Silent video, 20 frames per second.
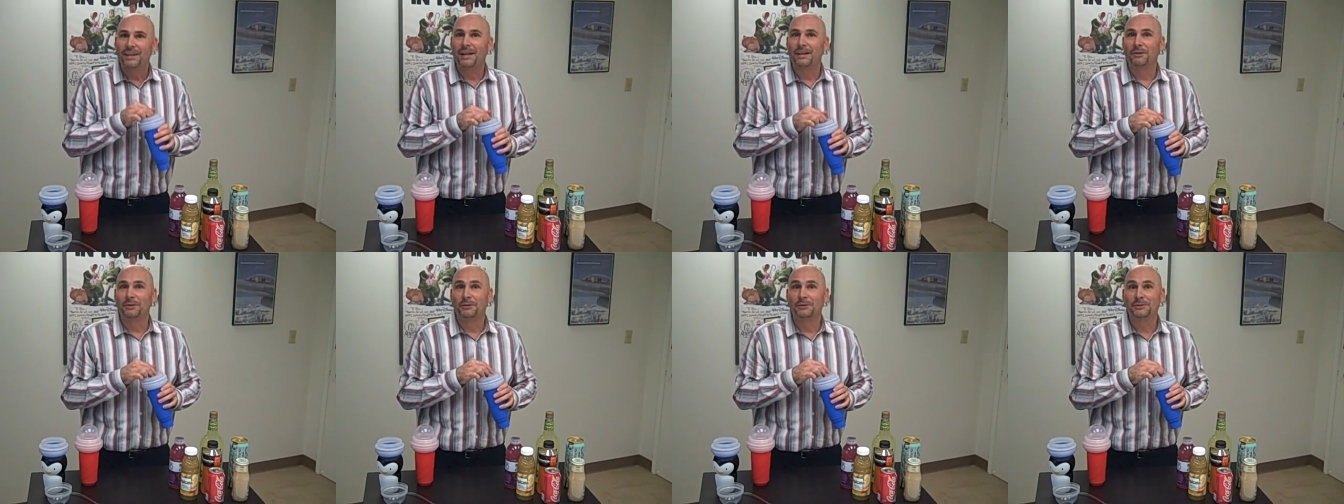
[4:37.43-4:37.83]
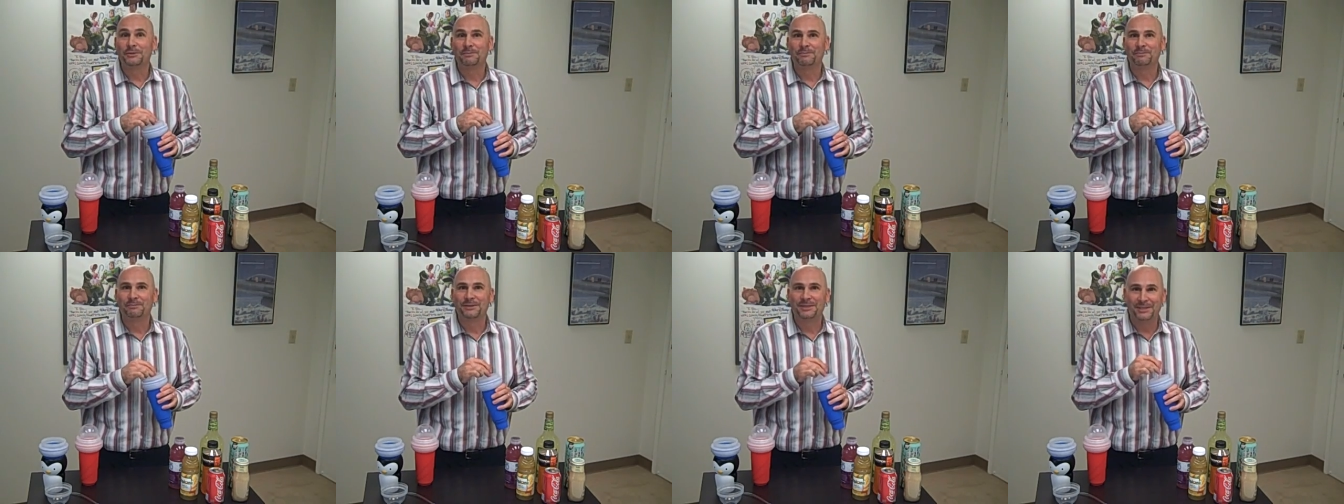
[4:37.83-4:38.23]
get a little
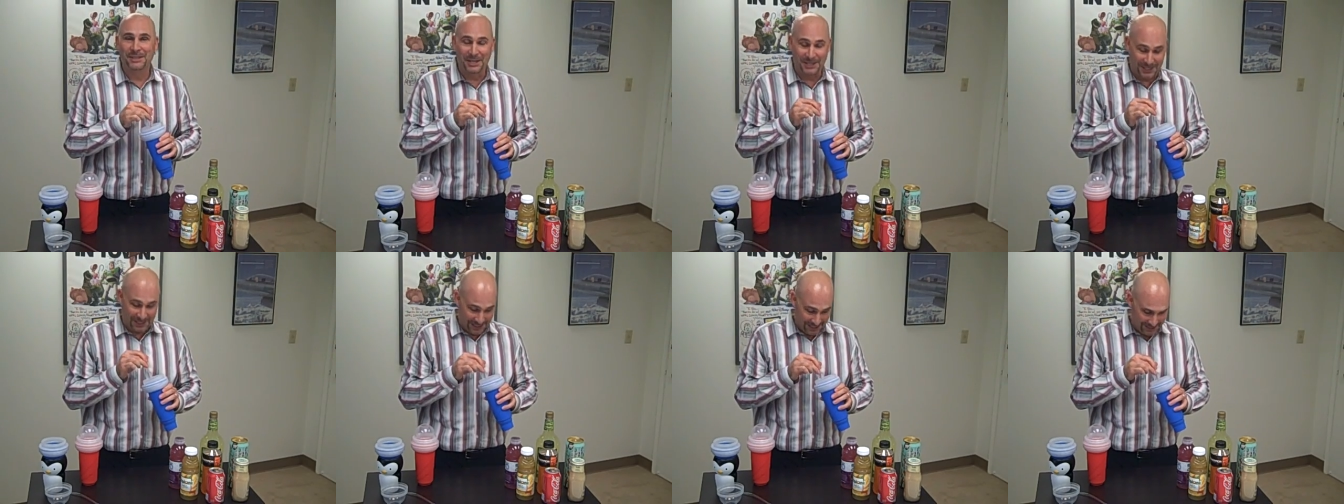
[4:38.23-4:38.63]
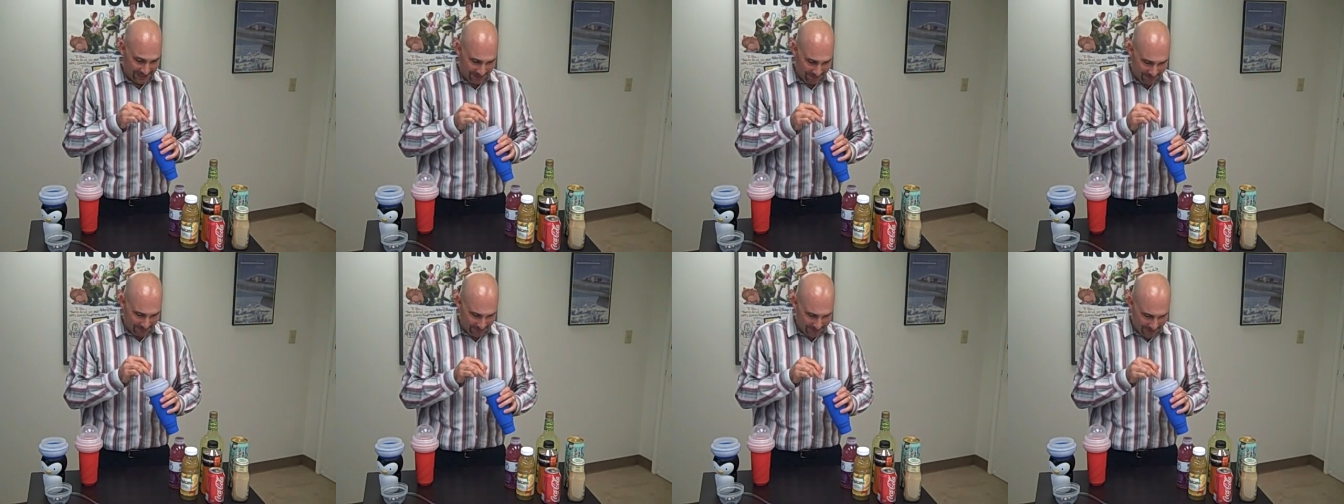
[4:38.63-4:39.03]
slushiness
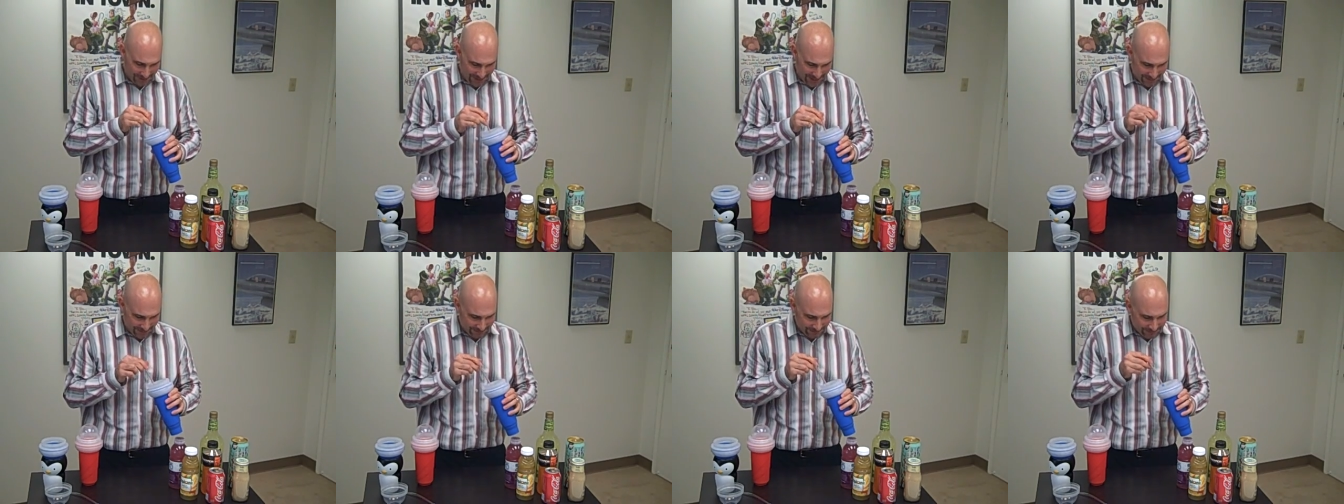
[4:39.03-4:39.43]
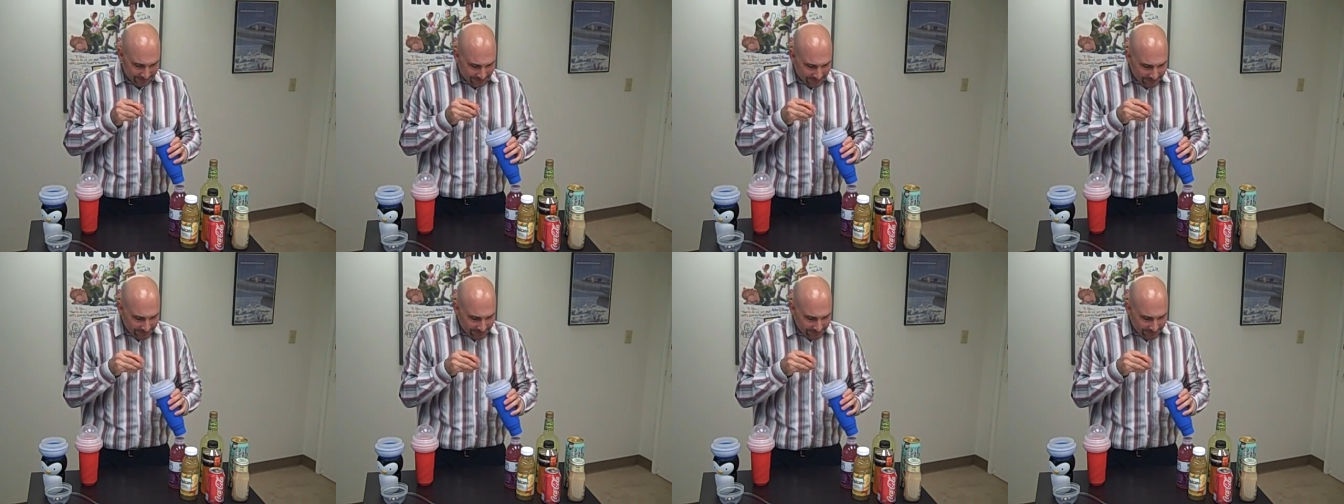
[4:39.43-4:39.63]
up through there.